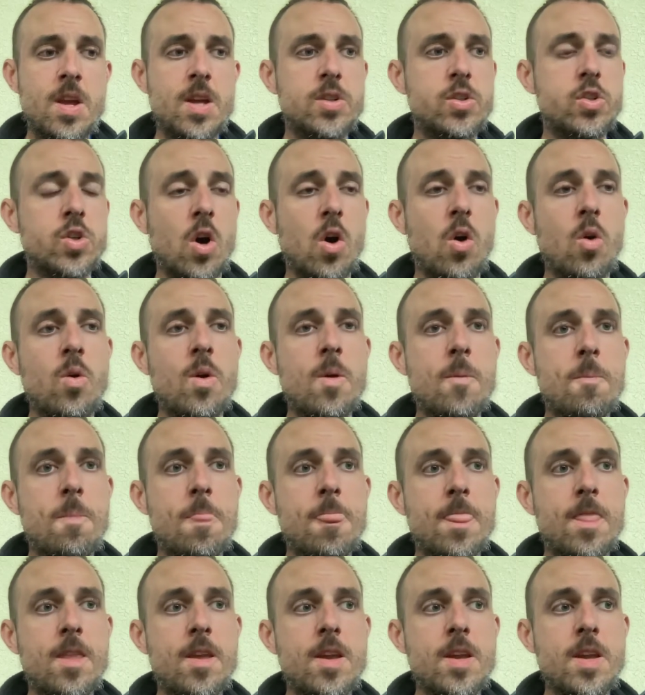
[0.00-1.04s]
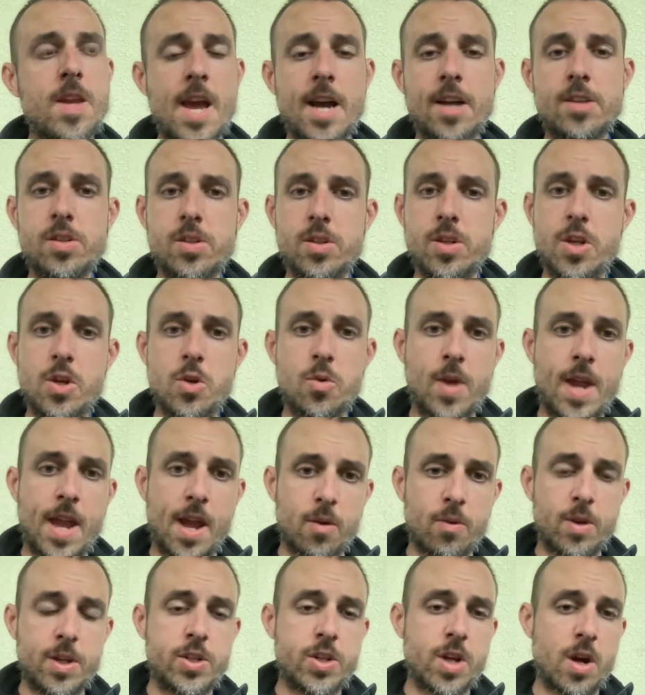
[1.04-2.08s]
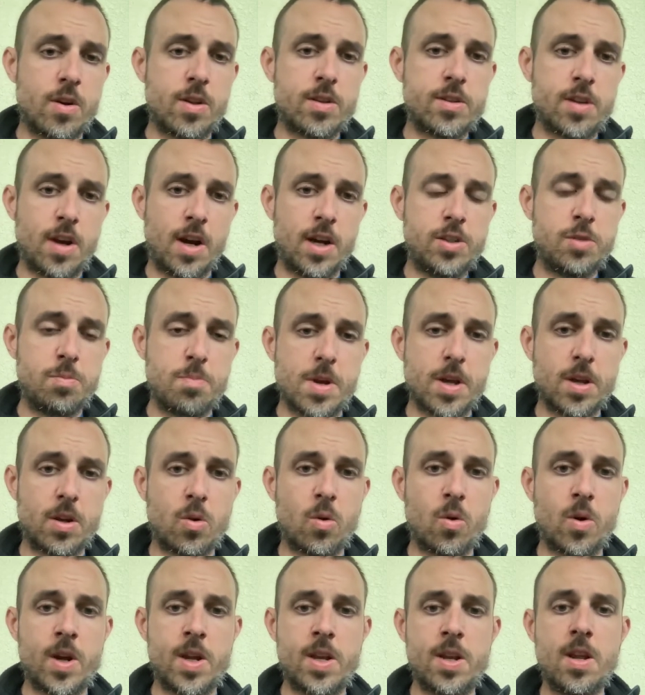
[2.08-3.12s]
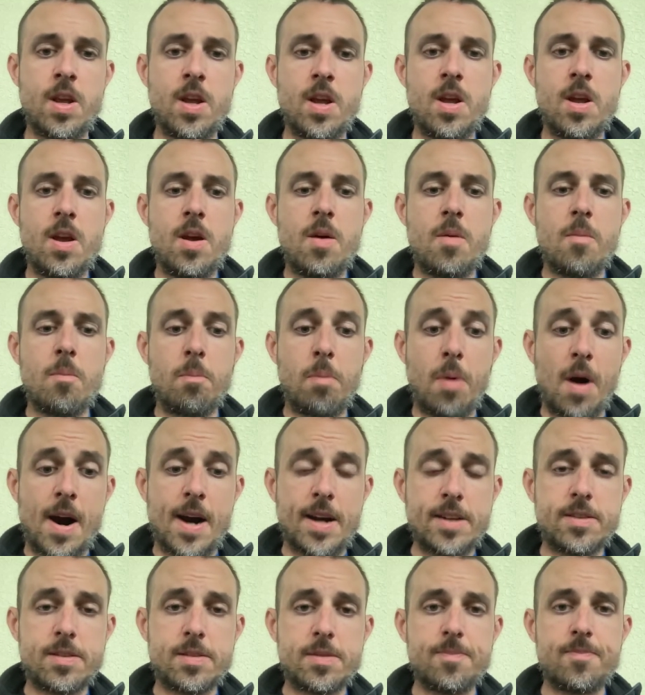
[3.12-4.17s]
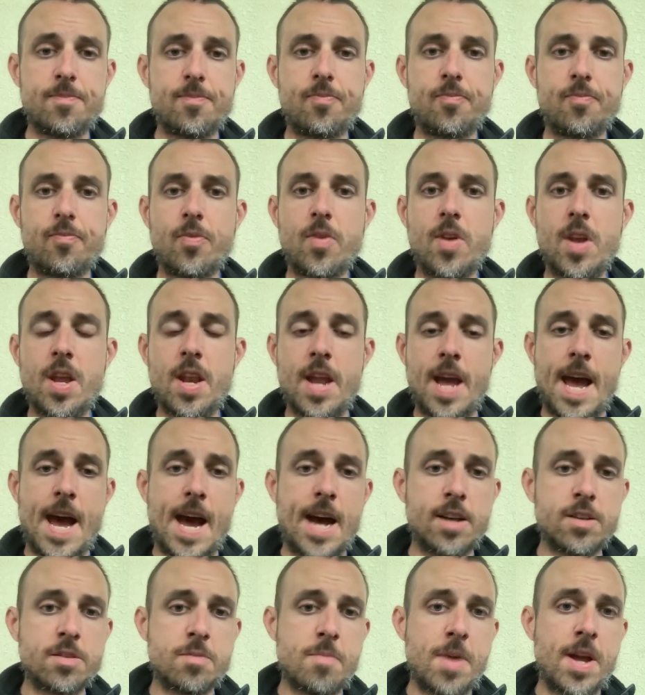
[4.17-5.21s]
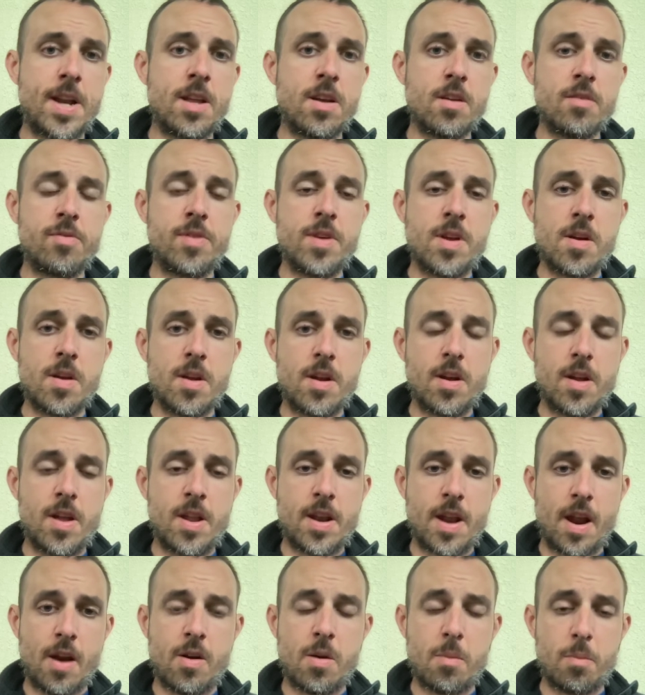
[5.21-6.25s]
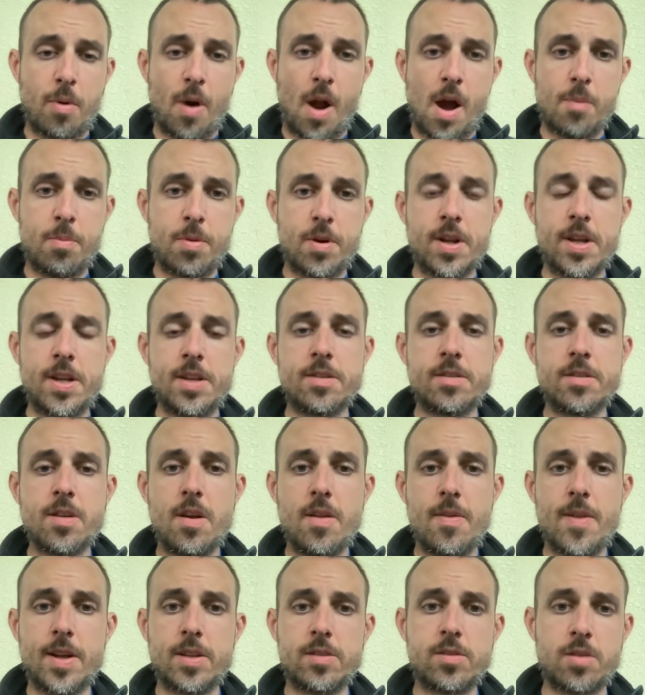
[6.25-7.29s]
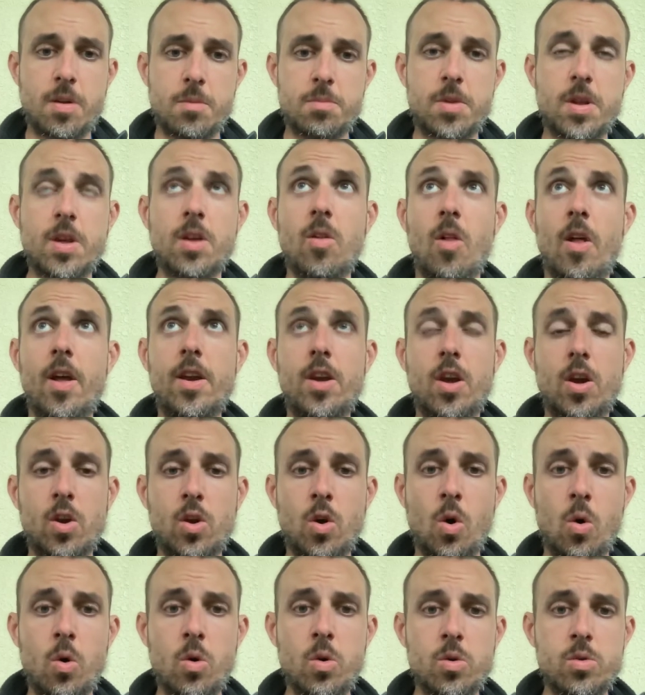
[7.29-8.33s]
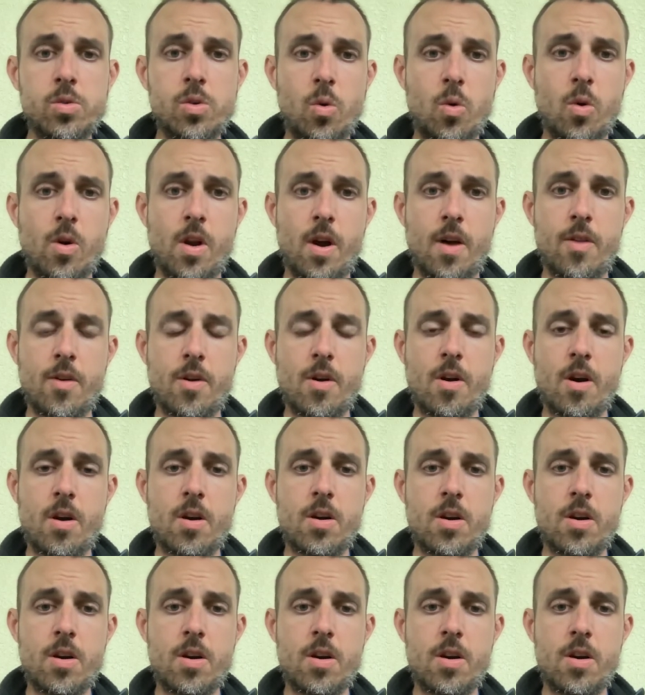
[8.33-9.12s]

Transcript: So yes, you can't reach out and touch Bitcoin, but it has many of the inherent properties that something like gold or other